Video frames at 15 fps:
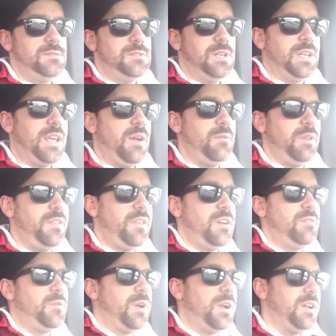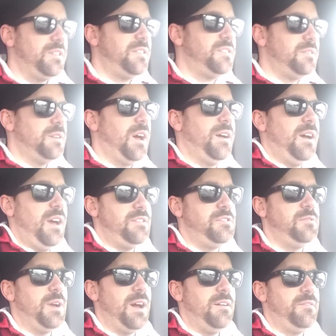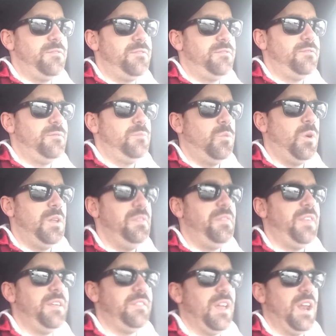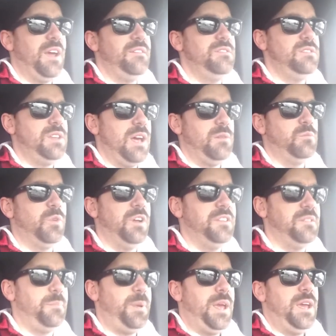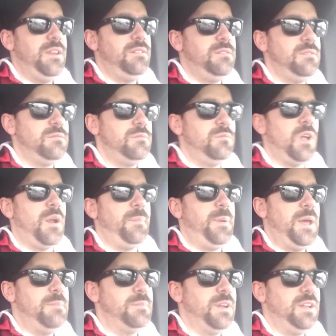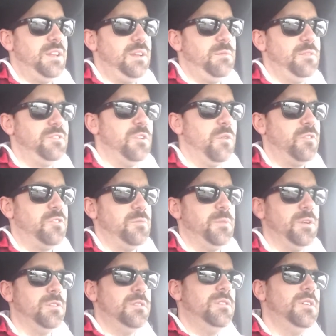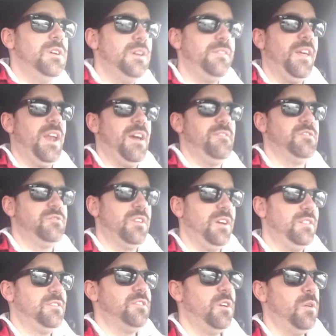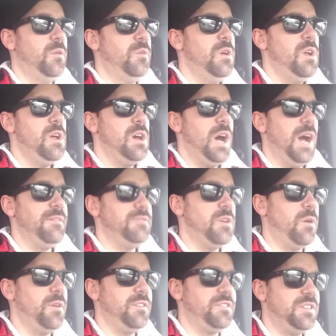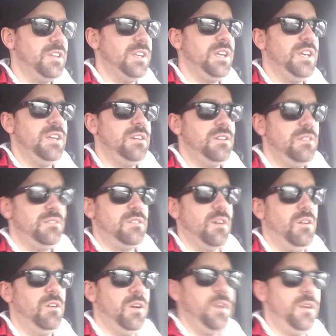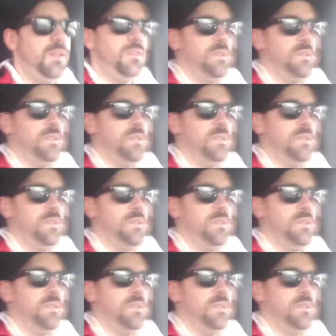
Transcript: I can't really think of what else. I do have one thing that was a pain, not a pain, but it was noticeable, that I've addressed. So I've noticed the hood.